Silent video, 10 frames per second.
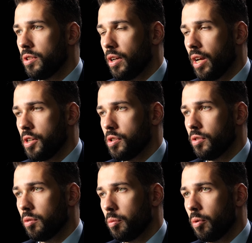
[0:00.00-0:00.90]
international
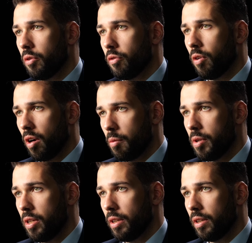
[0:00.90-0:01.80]
support for
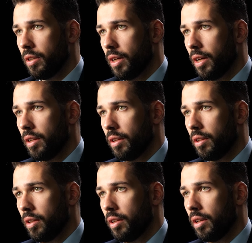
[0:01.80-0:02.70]
Armenia and
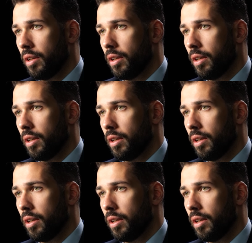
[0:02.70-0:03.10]
the